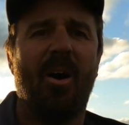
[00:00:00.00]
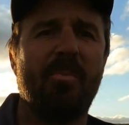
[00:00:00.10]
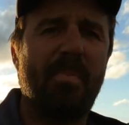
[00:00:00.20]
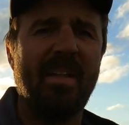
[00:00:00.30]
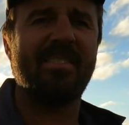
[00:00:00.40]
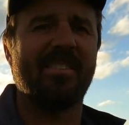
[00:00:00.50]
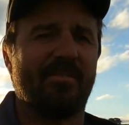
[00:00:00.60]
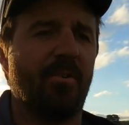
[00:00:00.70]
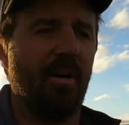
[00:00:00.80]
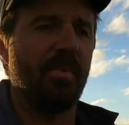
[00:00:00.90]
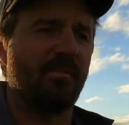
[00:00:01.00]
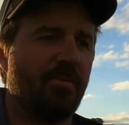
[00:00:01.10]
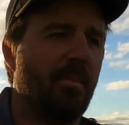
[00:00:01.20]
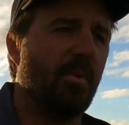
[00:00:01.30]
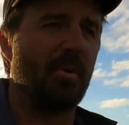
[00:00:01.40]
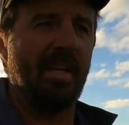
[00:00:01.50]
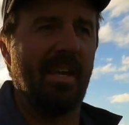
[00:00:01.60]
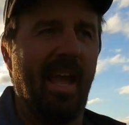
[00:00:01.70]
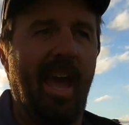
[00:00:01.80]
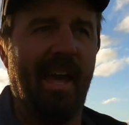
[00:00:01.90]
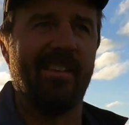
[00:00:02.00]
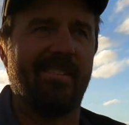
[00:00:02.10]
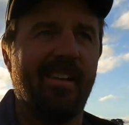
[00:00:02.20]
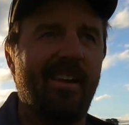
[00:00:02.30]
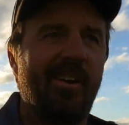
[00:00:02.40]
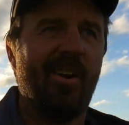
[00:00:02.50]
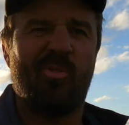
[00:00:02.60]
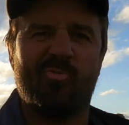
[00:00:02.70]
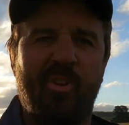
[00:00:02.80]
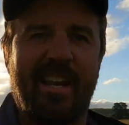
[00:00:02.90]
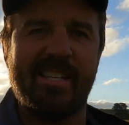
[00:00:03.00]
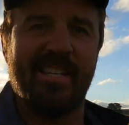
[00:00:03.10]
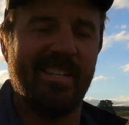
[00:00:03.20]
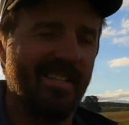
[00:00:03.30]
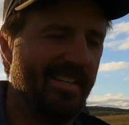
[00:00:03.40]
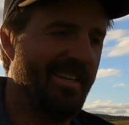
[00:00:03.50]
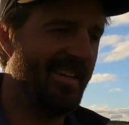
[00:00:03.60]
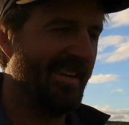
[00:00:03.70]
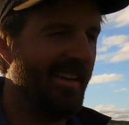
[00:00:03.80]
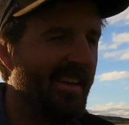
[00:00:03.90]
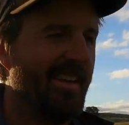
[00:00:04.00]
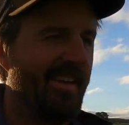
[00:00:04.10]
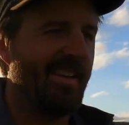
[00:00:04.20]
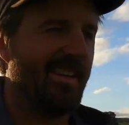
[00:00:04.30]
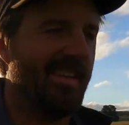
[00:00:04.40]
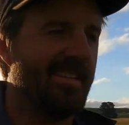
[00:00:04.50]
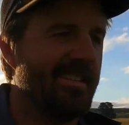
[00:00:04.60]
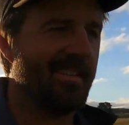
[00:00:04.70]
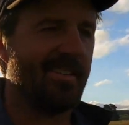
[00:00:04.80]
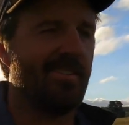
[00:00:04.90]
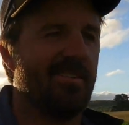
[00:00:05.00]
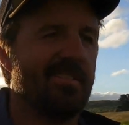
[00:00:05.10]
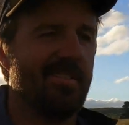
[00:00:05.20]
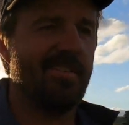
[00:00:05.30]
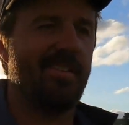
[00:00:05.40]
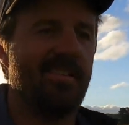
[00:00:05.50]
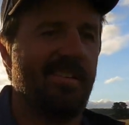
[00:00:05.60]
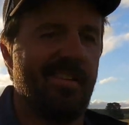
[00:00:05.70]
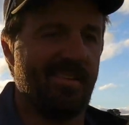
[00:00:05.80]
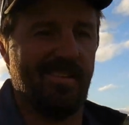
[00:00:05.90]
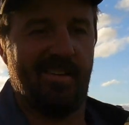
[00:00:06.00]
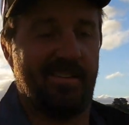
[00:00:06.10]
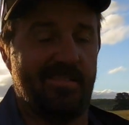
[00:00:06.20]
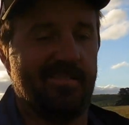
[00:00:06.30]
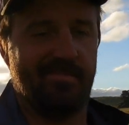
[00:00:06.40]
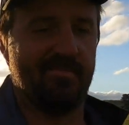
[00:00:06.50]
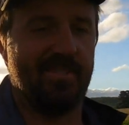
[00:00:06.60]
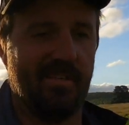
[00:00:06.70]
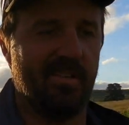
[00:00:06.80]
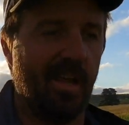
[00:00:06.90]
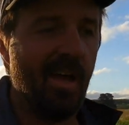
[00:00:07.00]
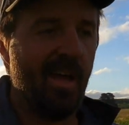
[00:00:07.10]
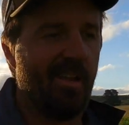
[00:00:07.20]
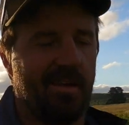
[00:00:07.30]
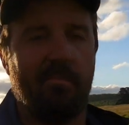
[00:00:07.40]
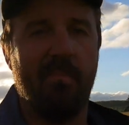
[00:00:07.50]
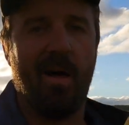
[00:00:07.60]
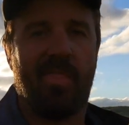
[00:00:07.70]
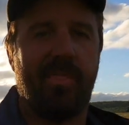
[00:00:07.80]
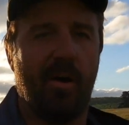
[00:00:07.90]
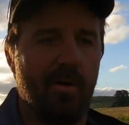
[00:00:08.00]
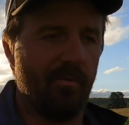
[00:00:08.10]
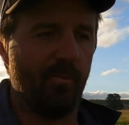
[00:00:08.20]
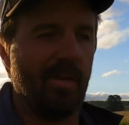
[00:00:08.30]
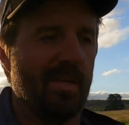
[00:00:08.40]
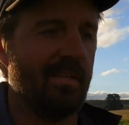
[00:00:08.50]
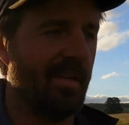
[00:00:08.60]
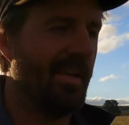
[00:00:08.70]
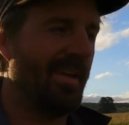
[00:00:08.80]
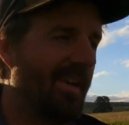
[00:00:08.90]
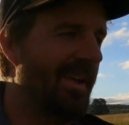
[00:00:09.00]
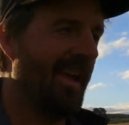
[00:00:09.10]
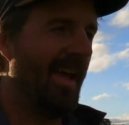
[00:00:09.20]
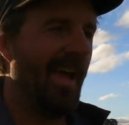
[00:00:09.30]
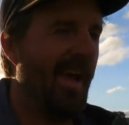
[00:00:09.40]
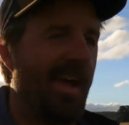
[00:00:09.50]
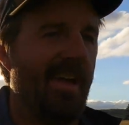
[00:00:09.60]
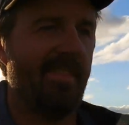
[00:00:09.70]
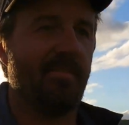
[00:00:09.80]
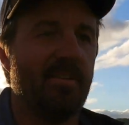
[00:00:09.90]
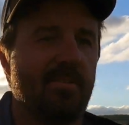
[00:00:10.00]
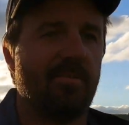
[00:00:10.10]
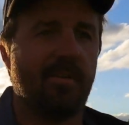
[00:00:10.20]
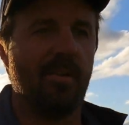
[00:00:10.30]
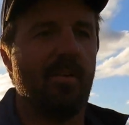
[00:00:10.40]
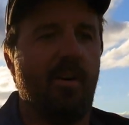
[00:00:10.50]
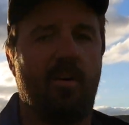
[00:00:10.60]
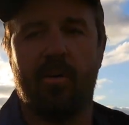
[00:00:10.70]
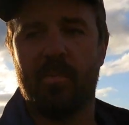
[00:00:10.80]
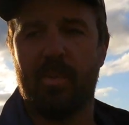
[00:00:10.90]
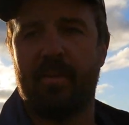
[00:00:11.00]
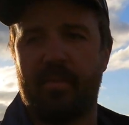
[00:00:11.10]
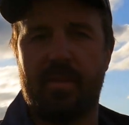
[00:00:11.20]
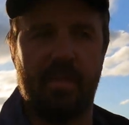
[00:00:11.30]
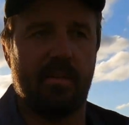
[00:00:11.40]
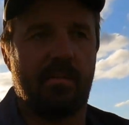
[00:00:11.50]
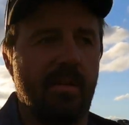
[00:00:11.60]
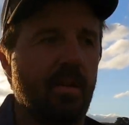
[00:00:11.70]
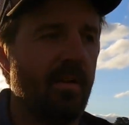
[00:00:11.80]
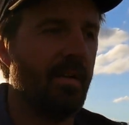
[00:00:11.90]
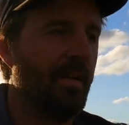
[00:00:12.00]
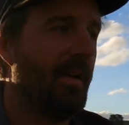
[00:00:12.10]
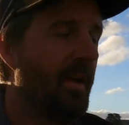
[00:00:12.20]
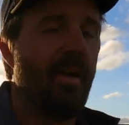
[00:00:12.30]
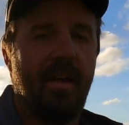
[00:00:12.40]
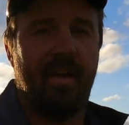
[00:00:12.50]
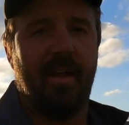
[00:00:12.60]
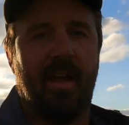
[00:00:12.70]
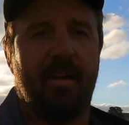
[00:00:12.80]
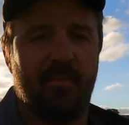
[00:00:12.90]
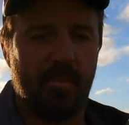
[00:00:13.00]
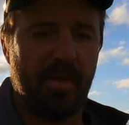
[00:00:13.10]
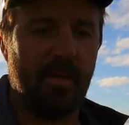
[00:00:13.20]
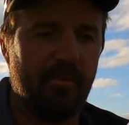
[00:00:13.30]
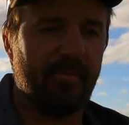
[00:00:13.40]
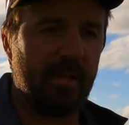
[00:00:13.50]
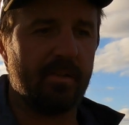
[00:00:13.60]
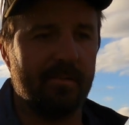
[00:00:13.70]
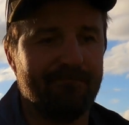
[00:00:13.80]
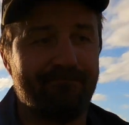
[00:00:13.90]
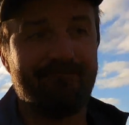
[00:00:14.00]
I'd best describe this crop looking as ratty. It got, like I said earlier, like a month of wind, and they've just looked horrible ever since. I have not been able to fix it.